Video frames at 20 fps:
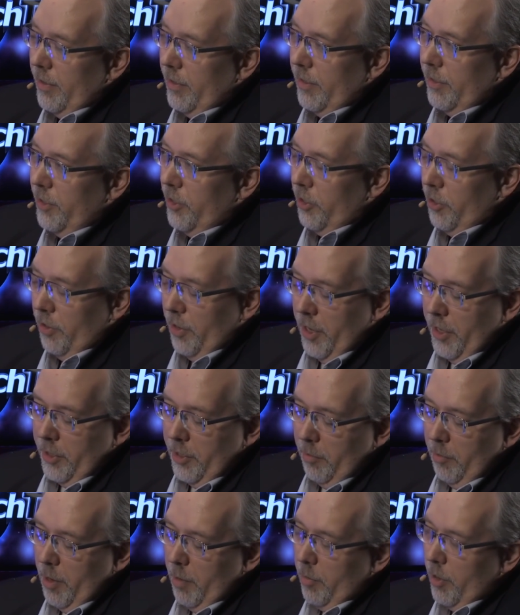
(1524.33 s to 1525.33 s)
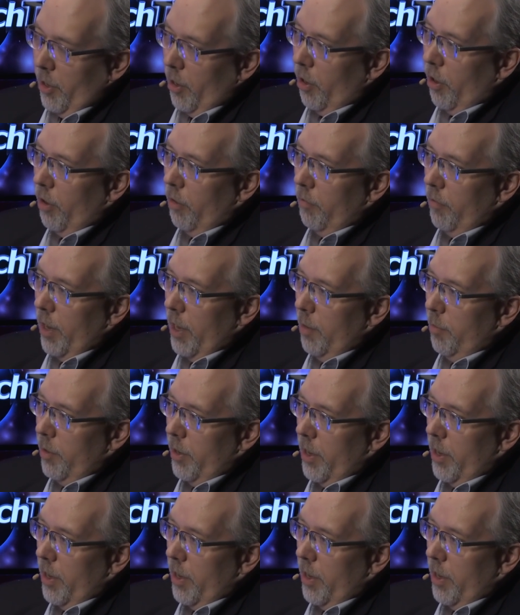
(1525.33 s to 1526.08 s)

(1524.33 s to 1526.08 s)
this isn't unique to me, but already